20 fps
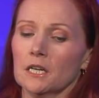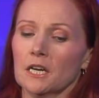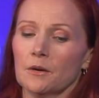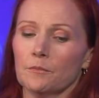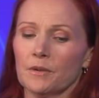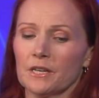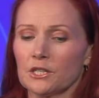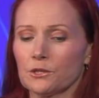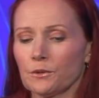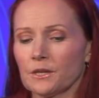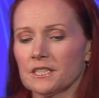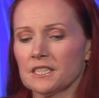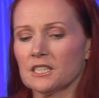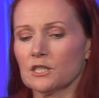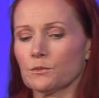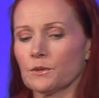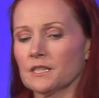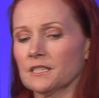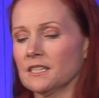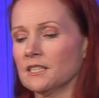By
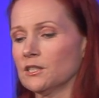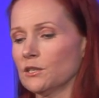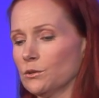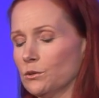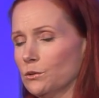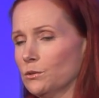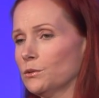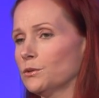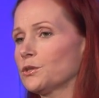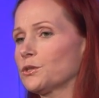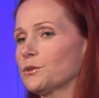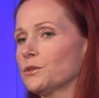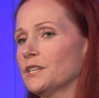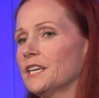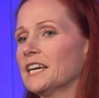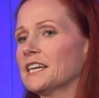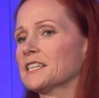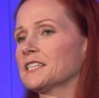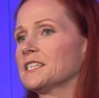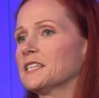2022, so they
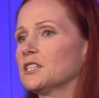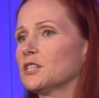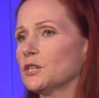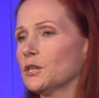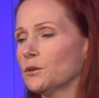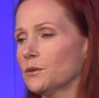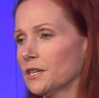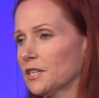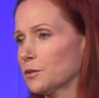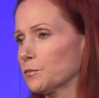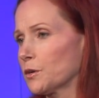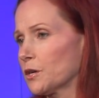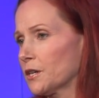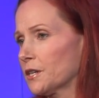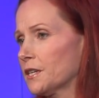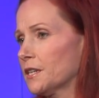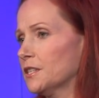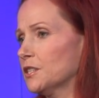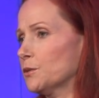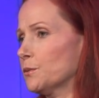exited the US
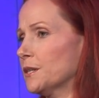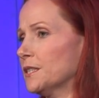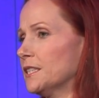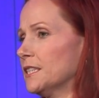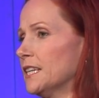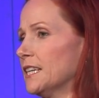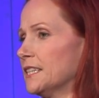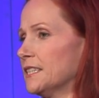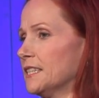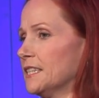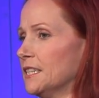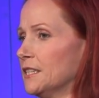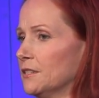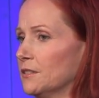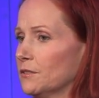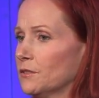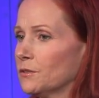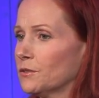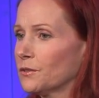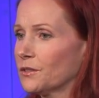market in
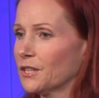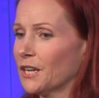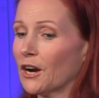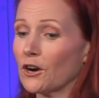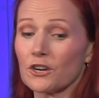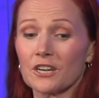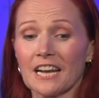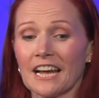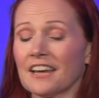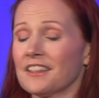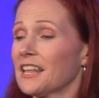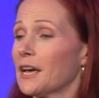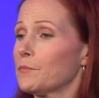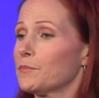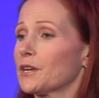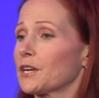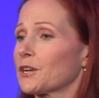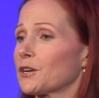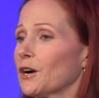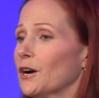2019. They aren't at that
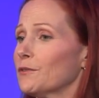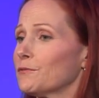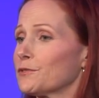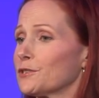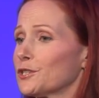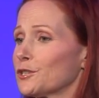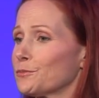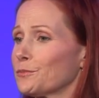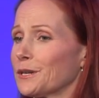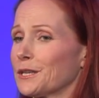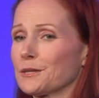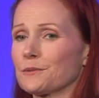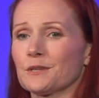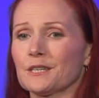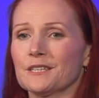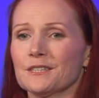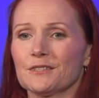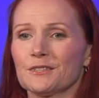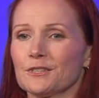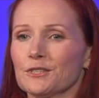big conference, by the
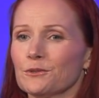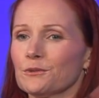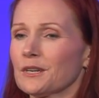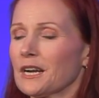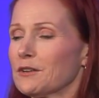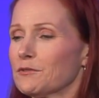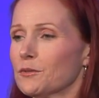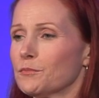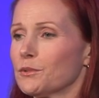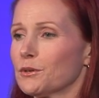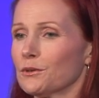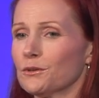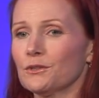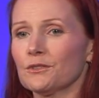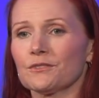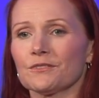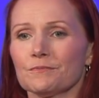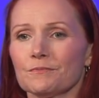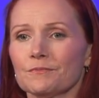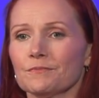way. They don't have a
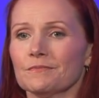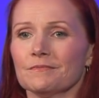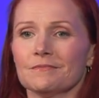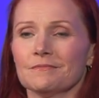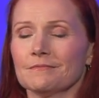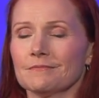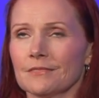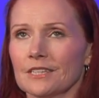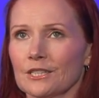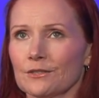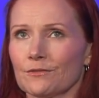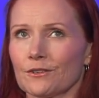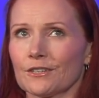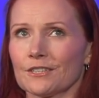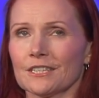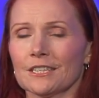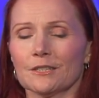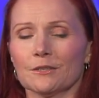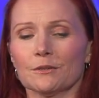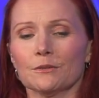booth, as far as
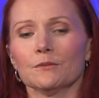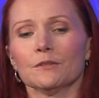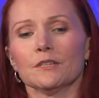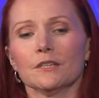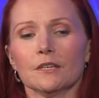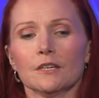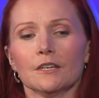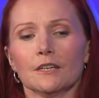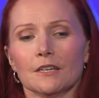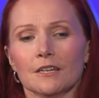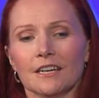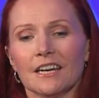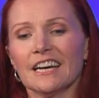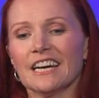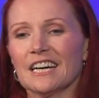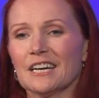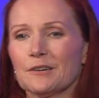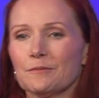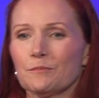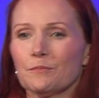I know.
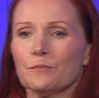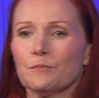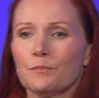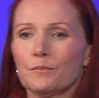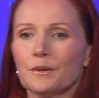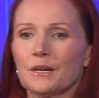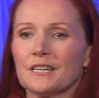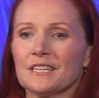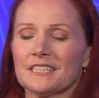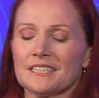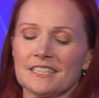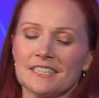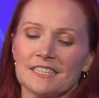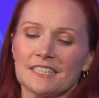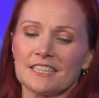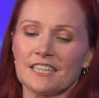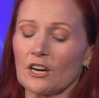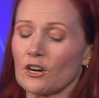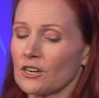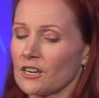But
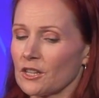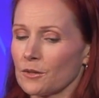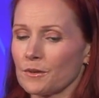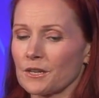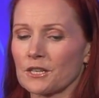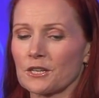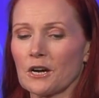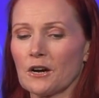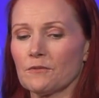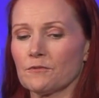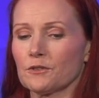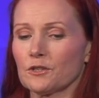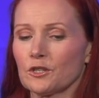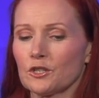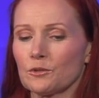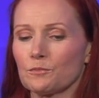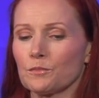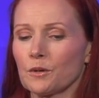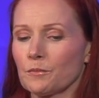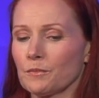they aren't at the big
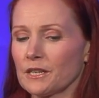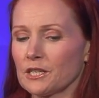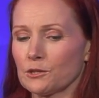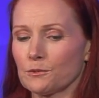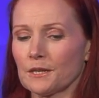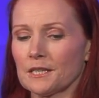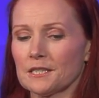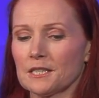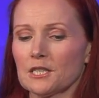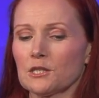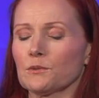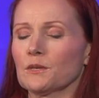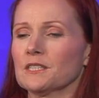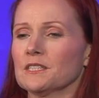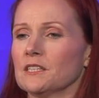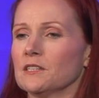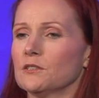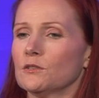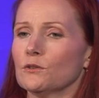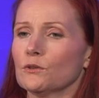conference, but by
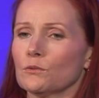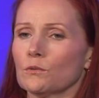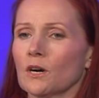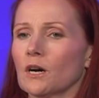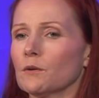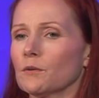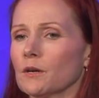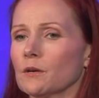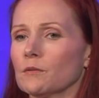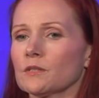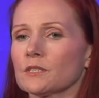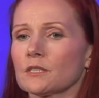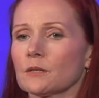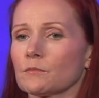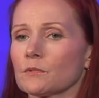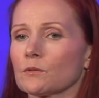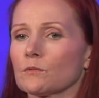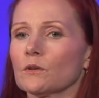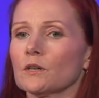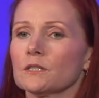2022, Huawei was
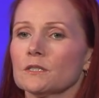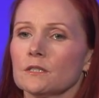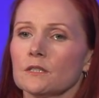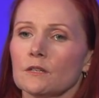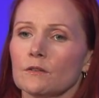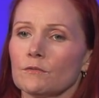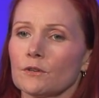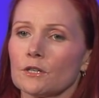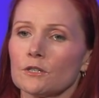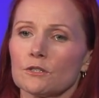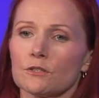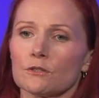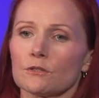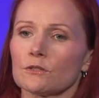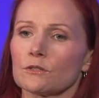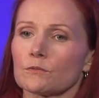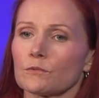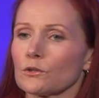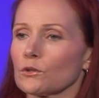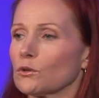number 1 in the
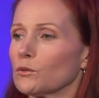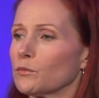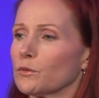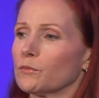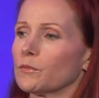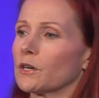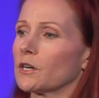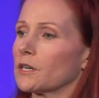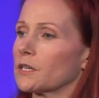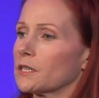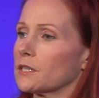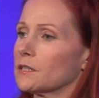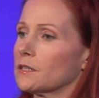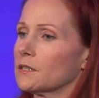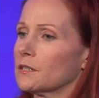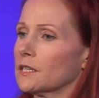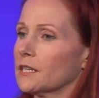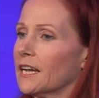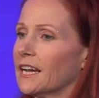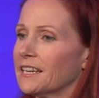inverter global market.
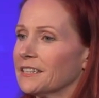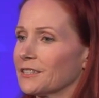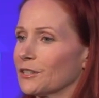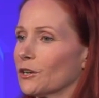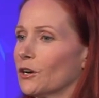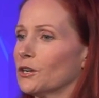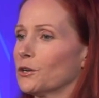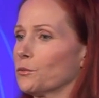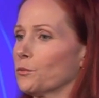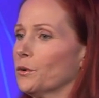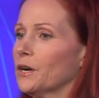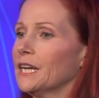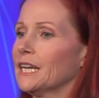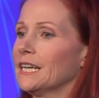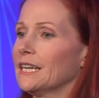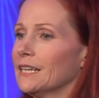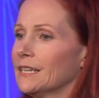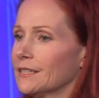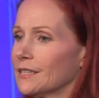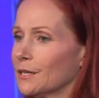They hadn't gone
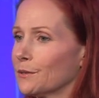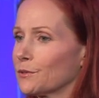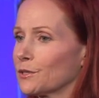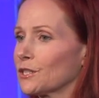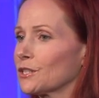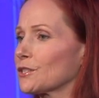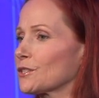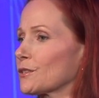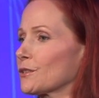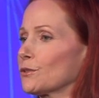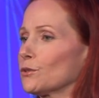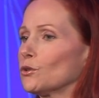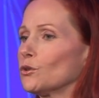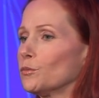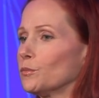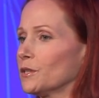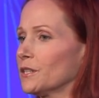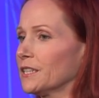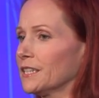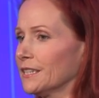away, they were just
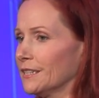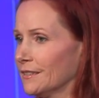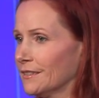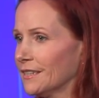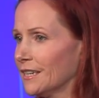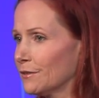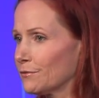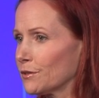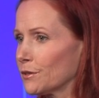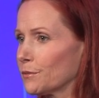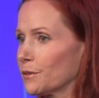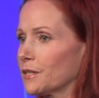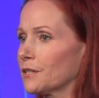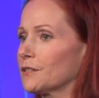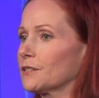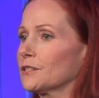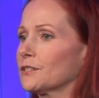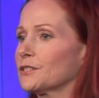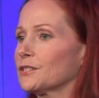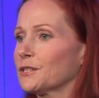globally
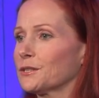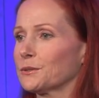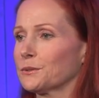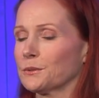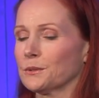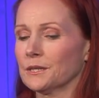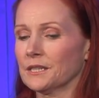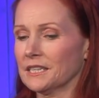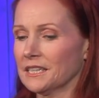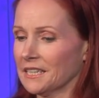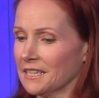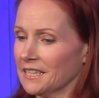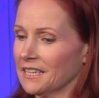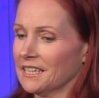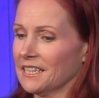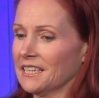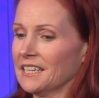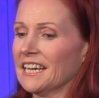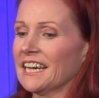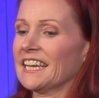everywhere. So
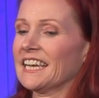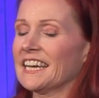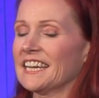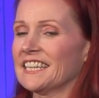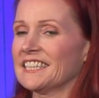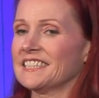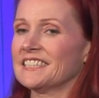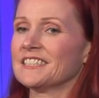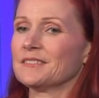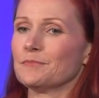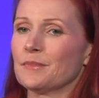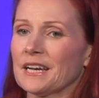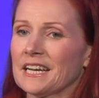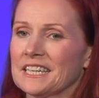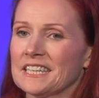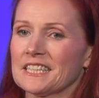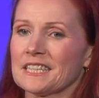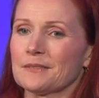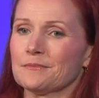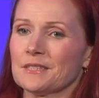again,
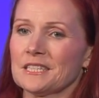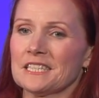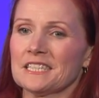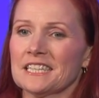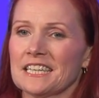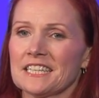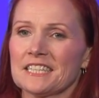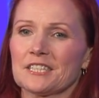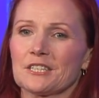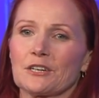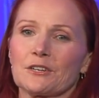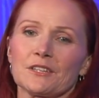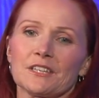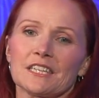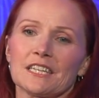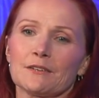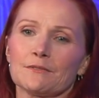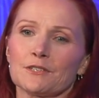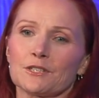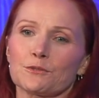banning them didn't necessarily
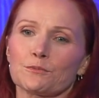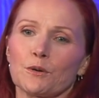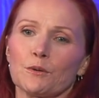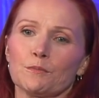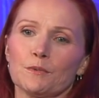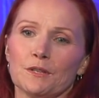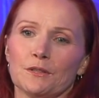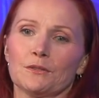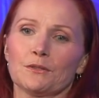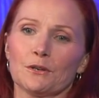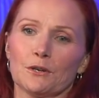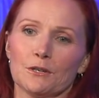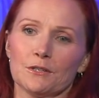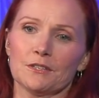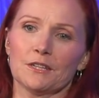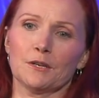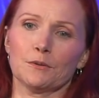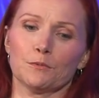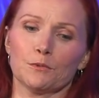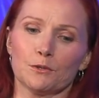give us what we thought
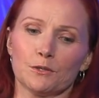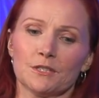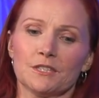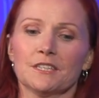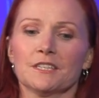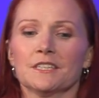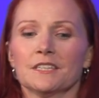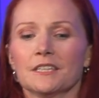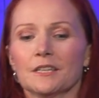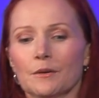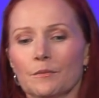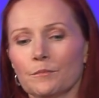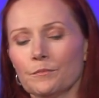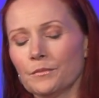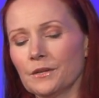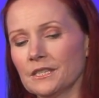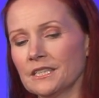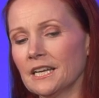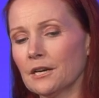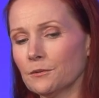it would.
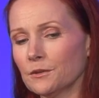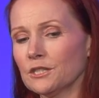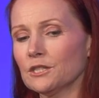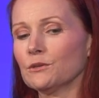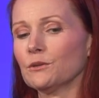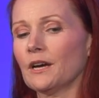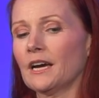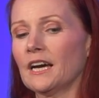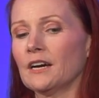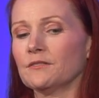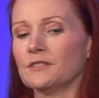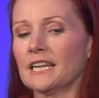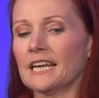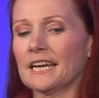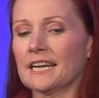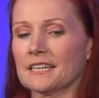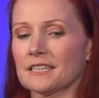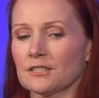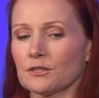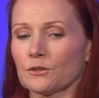But now we do have an
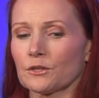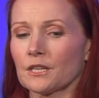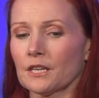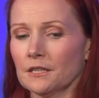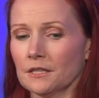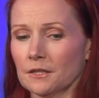act looking